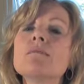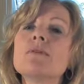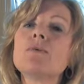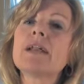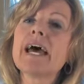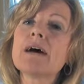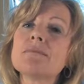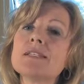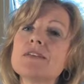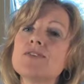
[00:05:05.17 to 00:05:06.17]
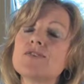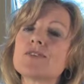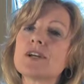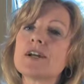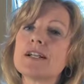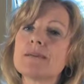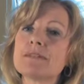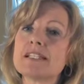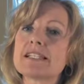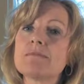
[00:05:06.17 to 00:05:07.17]
But what happens if you drink on an
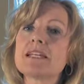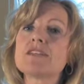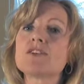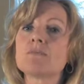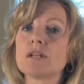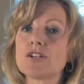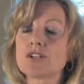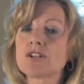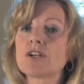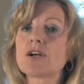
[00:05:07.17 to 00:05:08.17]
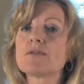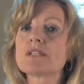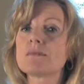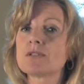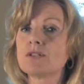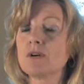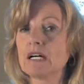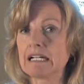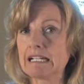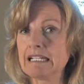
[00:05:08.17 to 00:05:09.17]
empty stomach is your blood sugar goes up too
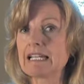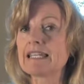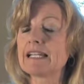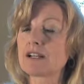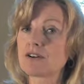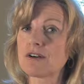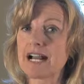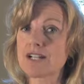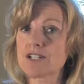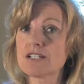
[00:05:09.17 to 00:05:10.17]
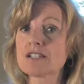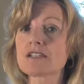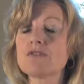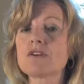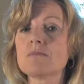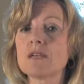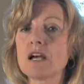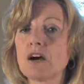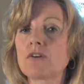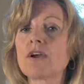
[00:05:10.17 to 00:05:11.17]
high and then it crashes, so you can be
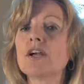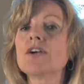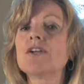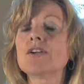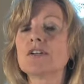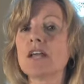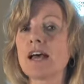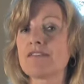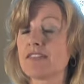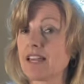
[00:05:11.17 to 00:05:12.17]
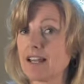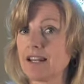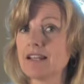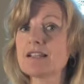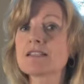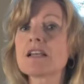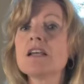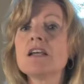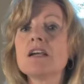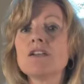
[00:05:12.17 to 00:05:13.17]
hungrier, you can have the headaches,
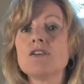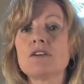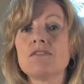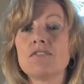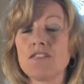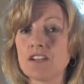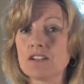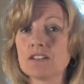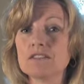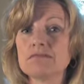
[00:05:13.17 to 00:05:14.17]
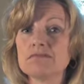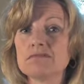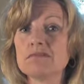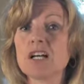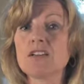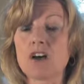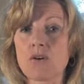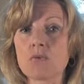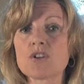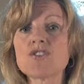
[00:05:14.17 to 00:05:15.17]
you can feel a
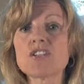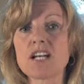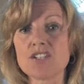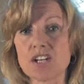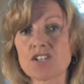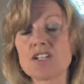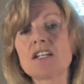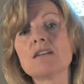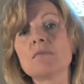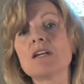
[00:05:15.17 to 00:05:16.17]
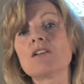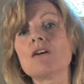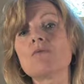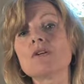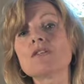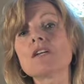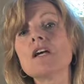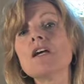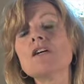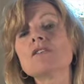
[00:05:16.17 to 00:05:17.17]
lot worse, your digestion can be a lot worse.
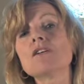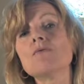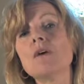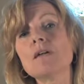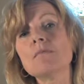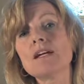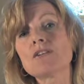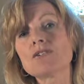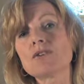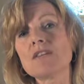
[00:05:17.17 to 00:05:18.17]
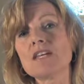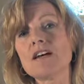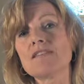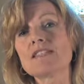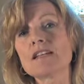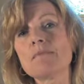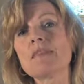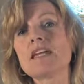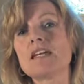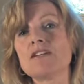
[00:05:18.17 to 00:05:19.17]
So you want to make sure that you have
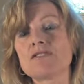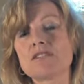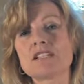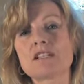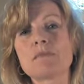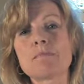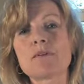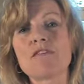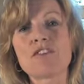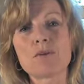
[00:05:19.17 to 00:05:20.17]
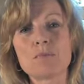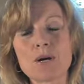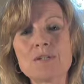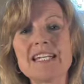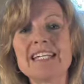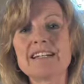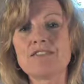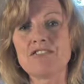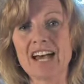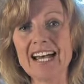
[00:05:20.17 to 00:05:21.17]
something in your system. I prefer a protein and a
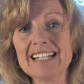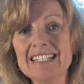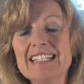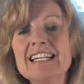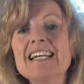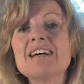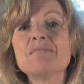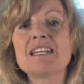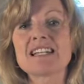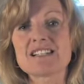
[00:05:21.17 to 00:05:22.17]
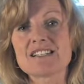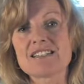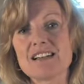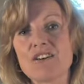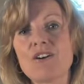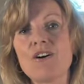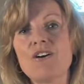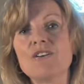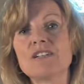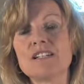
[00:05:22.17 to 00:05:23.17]
fat, because
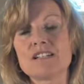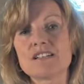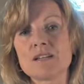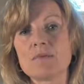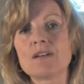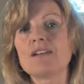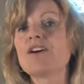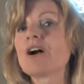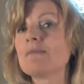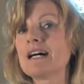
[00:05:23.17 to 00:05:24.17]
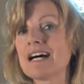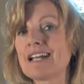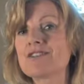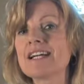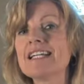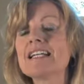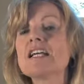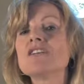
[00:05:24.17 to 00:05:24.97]
alcohol is typically carbohydrate.